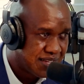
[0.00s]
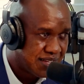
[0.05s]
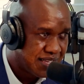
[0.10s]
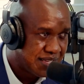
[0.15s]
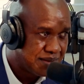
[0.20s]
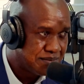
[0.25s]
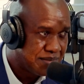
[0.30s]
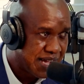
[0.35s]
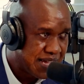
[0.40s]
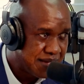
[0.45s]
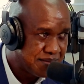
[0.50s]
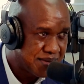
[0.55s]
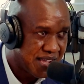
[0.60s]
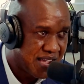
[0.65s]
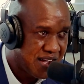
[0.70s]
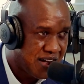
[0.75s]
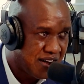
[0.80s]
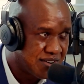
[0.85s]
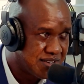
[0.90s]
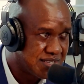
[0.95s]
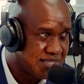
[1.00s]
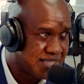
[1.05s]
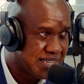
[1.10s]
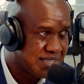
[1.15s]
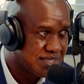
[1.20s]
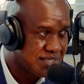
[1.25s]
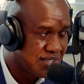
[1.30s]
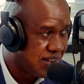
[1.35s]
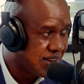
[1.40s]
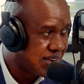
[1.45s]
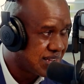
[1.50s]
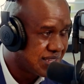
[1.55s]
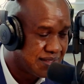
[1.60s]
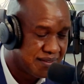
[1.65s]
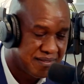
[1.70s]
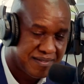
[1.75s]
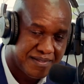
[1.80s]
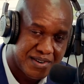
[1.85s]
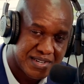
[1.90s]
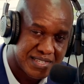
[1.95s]
in Miami Gardens, I started
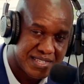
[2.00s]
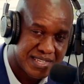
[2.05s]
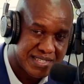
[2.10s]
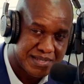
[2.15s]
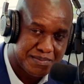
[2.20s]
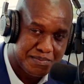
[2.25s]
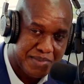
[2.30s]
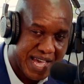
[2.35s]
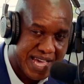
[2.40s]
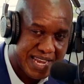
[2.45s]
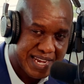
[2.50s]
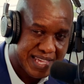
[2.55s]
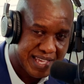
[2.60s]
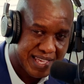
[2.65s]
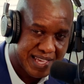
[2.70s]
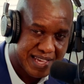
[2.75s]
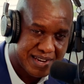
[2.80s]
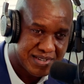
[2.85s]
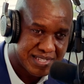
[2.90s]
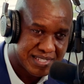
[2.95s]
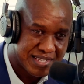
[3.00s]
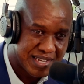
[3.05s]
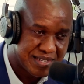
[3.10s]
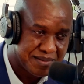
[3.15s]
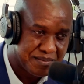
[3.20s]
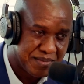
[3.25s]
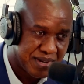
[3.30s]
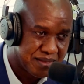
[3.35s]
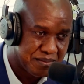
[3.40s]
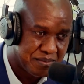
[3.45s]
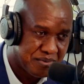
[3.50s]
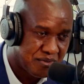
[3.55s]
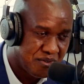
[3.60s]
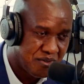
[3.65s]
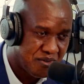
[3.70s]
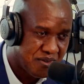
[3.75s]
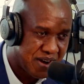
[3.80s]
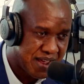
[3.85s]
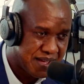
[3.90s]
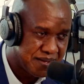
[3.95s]
the first Hispanic Heritage Month
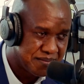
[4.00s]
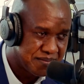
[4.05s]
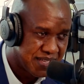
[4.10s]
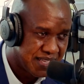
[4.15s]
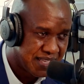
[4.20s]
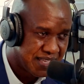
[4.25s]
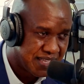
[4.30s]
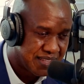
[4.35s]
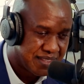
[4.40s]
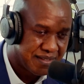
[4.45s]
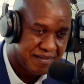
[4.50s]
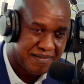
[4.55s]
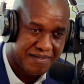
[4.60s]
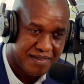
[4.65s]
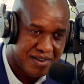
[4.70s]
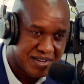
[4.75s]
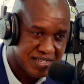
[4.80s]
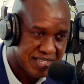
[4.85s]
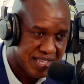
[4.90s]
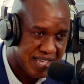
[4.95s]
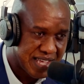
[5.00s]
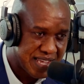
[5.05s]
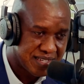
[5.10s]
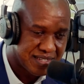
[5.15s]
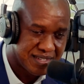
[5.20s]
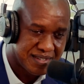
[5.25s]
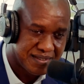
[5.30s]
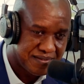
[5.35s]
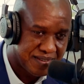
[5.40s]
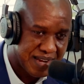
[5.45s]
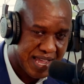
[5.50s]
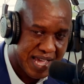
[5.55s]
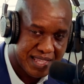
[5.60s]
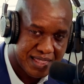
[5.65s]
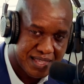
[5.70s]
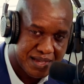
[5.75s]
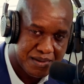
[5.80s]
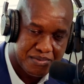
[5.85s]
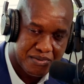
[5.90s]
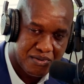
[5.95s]
program the first Haitian
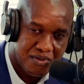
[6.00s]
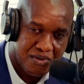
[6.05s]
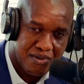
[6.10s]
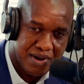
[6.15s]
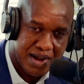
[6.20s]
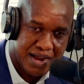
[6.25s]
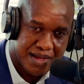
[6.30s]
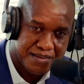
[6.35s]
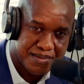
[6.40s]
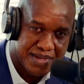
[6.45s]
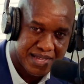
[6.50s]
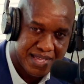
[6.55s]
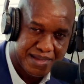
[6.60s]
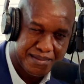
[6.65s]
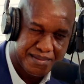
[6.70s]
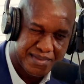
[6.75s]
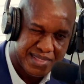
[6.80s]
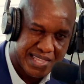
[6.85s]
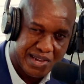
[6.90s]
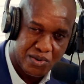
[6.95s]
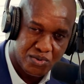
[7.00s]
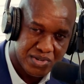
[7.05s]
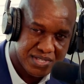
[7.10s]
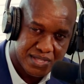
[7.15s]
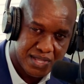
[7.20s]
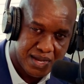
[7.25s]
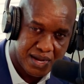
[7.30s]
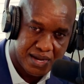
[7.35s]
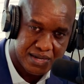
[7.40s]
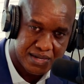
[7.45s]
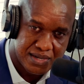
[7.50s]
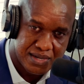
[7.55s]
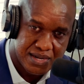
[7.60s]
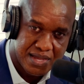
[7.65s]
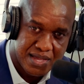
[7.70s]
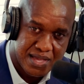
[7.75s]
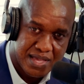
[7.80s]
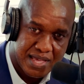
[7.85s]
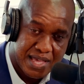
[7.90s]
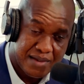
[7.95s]
Flag Day program. There was none,
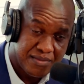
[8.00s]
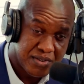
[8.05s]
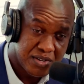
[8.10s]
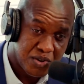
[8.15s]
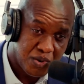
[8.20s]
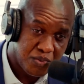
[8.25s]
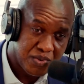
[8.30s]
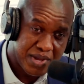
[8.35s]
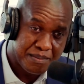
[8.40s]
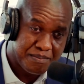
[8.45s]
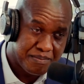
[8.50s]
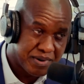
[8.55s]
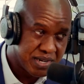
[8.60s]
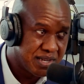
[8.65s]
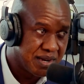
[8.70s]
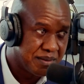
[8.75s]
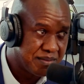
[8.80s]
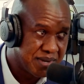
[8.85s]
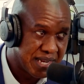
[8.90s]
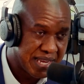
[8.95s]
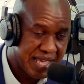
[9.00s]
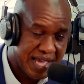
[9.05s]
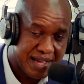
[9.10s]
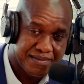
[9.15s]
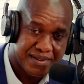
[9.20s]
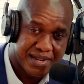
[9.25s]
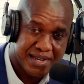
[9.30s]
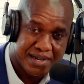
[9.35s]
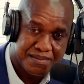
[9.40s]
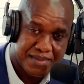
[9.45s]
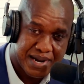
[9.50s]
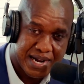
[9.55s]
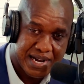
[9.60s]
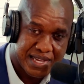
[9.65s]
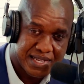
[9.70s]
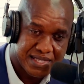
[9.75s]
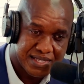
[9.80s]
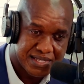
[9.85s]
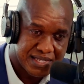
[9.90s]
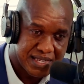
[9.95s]
even though we're predominantly African
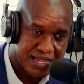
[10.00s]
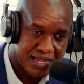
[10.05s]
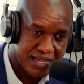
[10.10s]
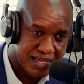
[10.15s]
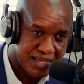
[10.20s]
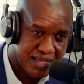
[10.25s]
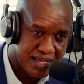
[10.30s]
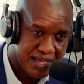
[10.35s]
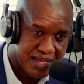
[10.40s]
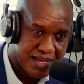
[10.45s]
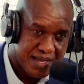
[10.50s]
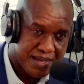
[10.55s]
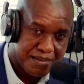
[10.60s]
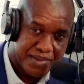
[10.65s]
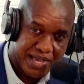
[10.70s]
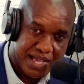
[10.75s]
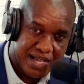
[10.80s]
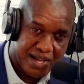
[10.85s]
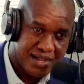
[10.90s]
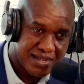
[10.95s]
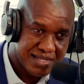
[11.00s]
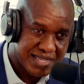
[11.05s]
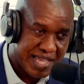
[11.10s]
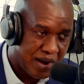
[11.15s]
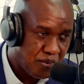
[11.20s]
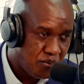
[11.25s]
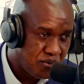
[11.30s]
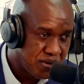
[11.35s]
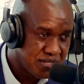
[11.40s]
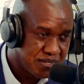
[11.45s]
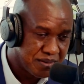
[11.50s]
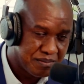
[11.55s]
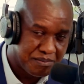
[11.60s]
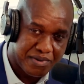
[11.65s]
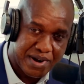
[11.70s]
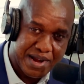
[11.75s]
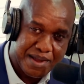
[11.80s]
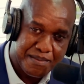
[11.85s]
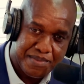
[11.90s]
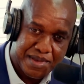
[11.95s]
American city, because I want to
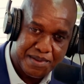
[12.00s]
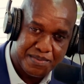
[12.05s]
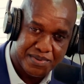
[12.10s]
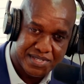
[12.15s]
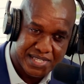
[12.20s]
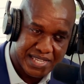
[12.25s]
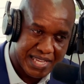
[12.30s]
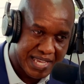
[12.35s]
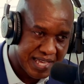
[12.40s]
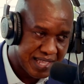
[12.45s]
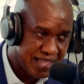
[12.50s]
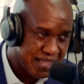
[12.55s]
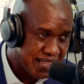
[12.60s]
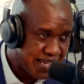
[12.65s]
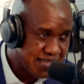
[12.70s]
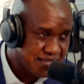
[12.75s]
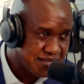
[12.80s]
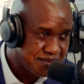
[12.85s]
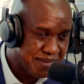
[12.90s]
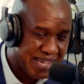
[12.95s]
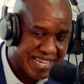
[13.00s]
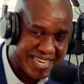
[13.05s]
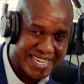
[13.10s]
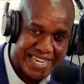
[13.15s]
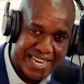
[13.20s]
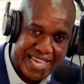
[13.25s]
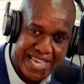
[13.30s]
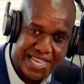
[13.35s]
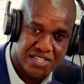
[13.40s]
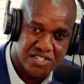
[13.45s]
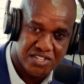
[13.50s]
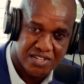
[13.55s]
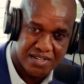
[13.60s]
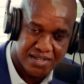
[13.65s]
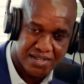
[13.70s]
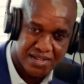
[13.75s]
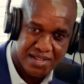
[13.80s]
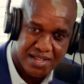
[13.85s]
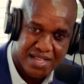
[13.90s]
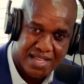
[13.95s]
bring people together. together. That's my
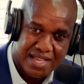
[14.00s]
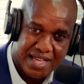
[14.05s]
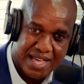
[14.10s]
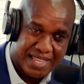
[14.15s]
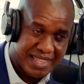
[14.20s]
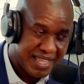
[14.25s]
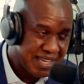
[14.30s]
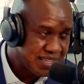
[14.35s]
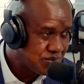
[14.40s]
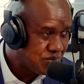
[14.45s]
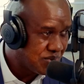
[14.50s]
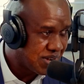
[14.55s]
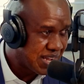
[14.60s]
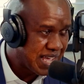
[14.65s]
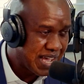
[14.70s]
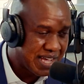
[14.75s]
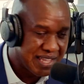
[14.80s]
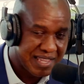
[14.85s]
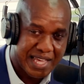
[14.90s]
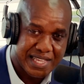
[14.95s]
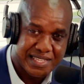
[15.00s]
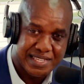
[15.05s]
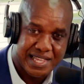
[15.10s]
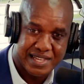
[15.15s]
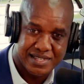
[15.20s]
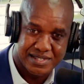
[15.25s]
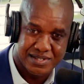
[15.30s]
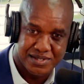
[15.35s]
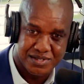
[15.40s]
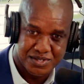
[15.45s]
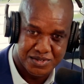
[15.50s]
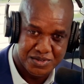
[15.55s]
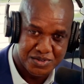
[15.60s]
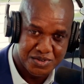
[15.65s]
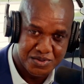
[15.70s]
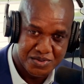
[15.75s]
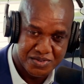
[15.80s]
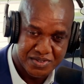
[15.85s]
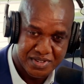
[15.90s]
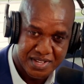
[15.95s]
nature. And that's what God has asked us to
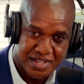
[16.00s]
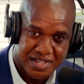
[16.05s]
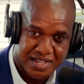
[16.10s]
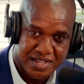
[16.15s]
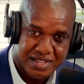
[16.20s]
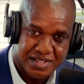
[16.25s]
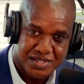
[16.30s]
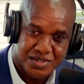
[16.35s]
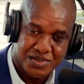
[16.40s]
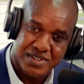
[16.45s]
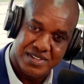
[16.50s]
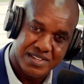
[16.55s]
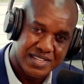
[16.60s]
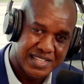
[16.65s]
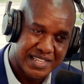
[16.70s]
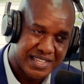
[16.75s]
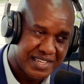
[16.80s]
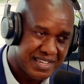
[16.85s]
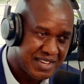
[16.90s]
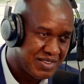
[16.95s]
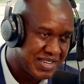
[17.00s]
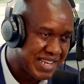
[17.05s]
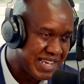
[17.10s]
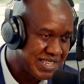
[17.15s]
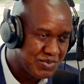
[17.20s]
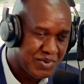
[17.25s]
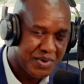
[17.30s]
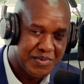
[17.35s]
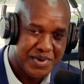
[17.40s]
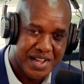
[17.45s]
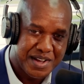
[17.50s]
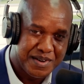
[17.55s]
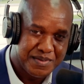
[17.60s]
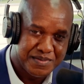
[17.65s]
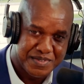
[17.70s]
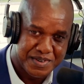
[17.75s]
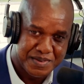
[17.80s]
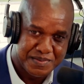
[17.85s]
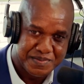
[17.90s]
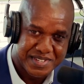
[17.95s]
do. Mm-hmm. So, you know, that's where we come
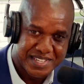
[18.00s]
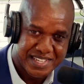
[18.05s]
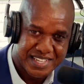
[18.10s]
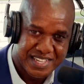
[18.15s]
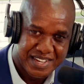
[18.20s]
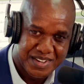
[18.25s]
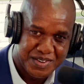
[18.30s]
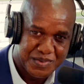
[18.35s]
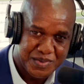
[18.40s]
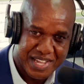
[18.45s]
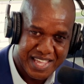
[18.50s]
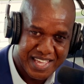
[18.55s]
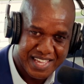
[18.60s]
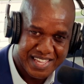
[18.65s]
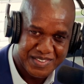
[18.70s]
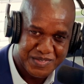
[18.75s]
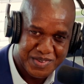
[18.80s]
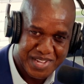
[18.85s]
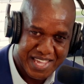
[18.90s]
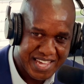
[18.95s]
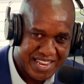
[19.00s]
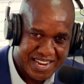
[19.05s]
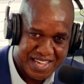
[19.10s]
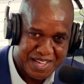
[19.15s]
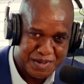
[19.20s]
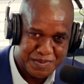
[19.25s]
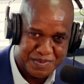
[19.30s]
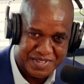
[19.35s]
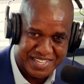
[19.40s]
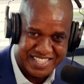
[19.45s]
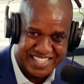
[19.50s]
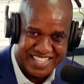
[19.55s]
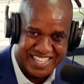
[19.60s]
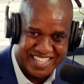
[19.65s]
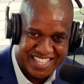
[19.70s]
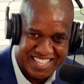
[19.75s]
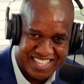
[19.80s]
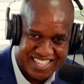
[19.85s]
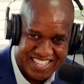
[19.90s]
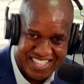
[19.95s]
from. Yeah. We, can, we can't help it.
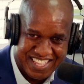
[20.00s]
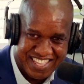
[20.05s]
Yes.